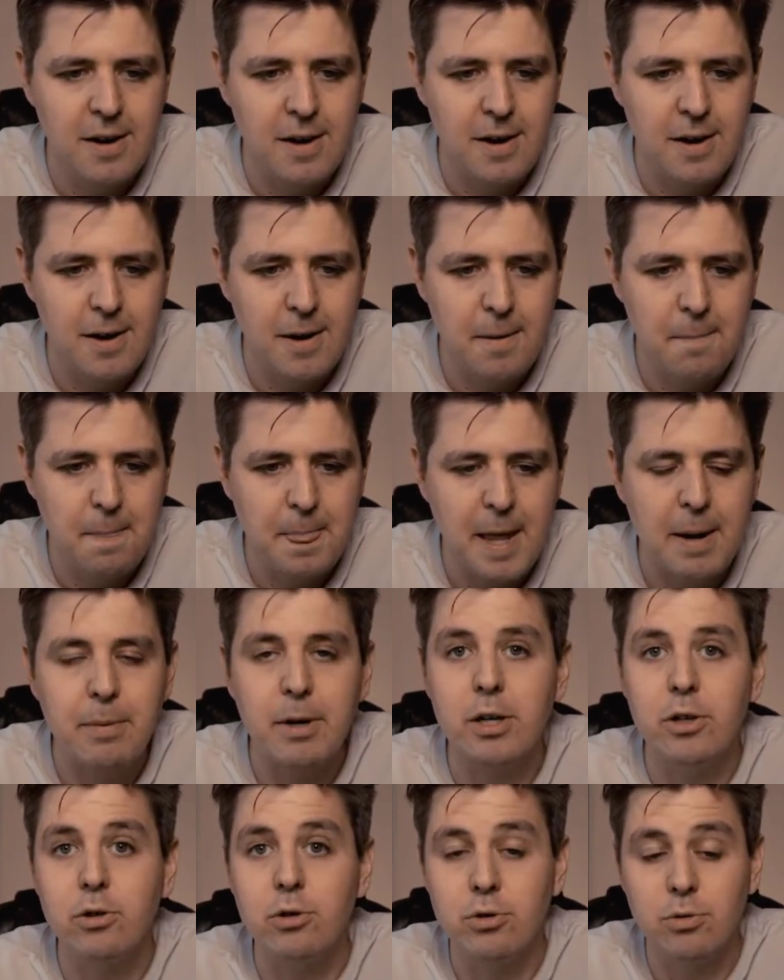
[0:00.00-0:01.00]
Um, I'm
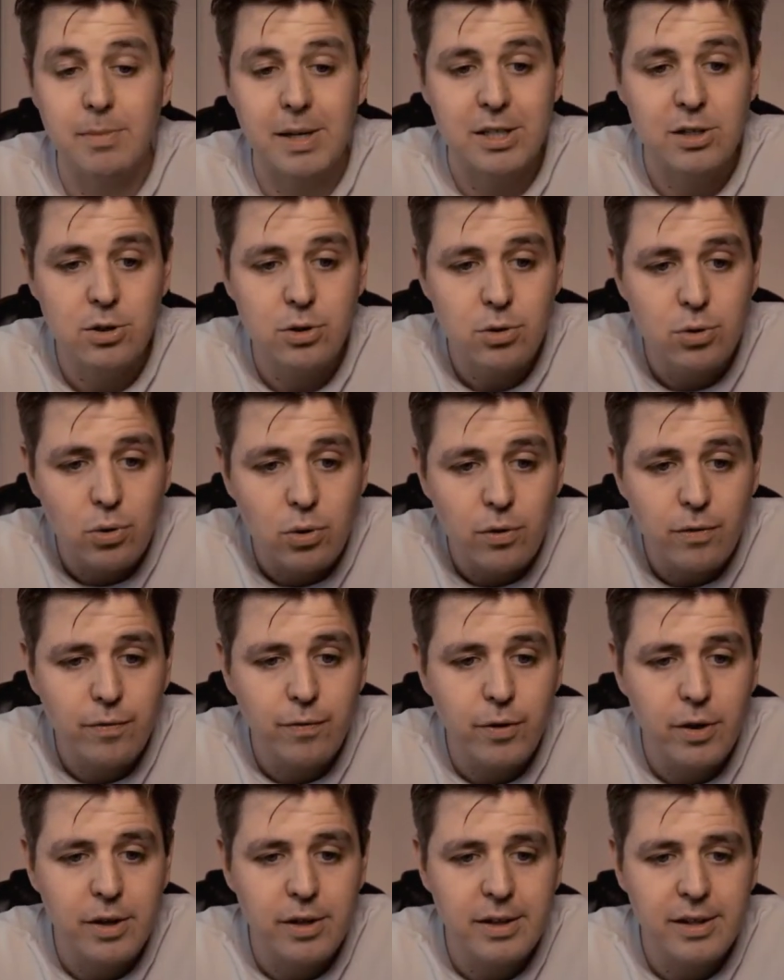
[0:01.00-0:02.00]
gonna go to my
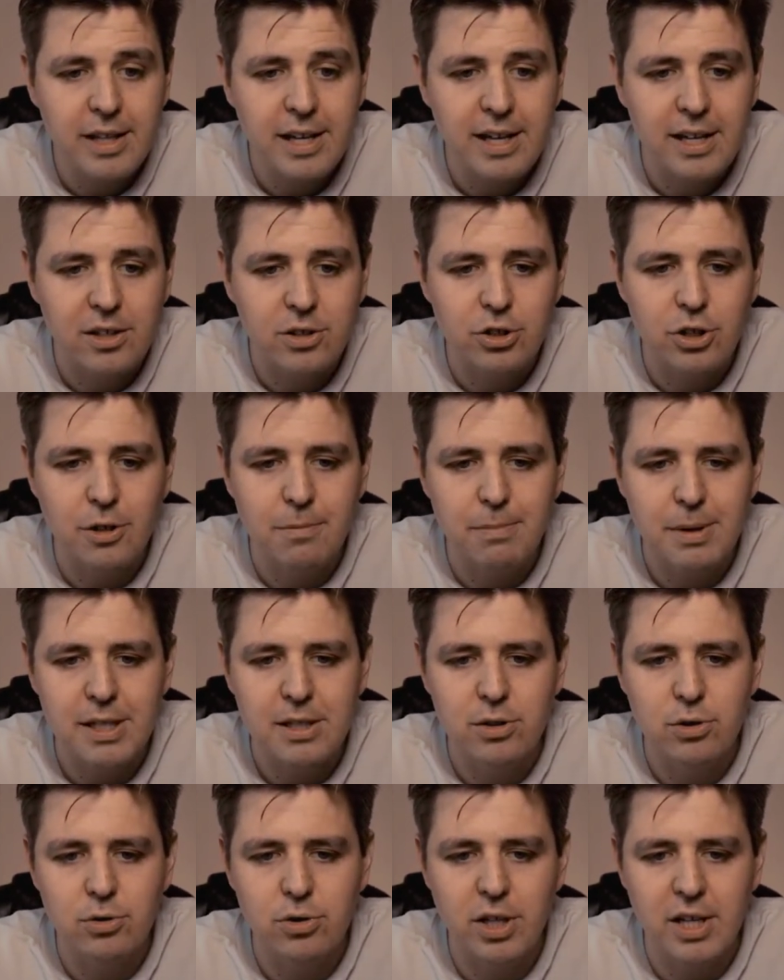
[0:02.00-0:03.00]
storefront, I'll jump
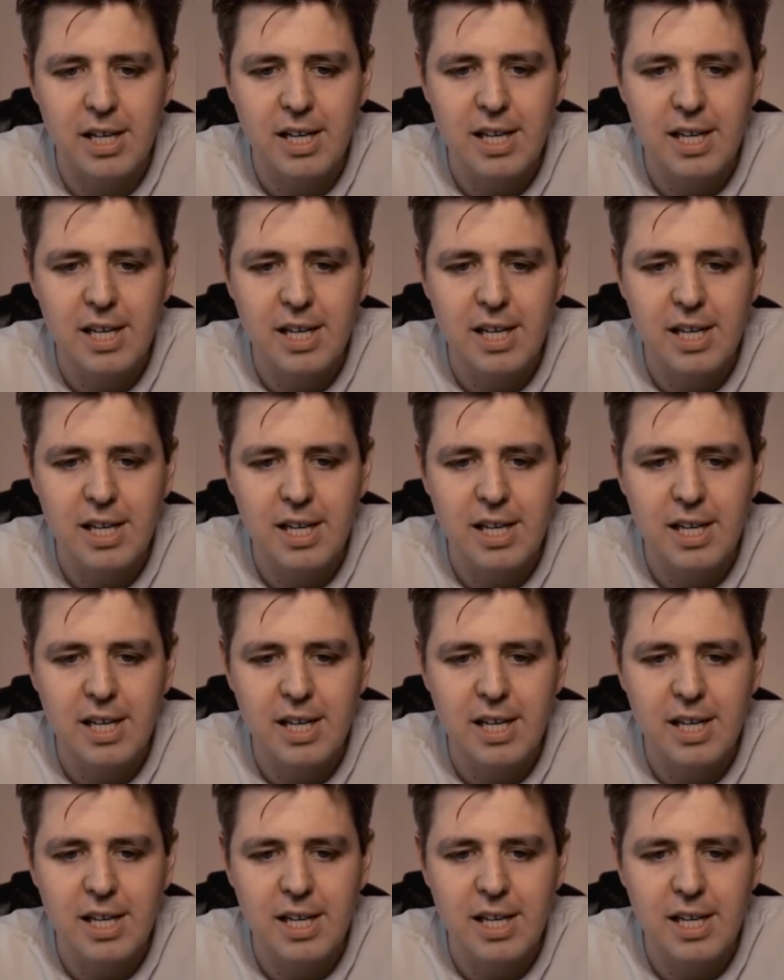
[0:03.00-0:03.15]
into the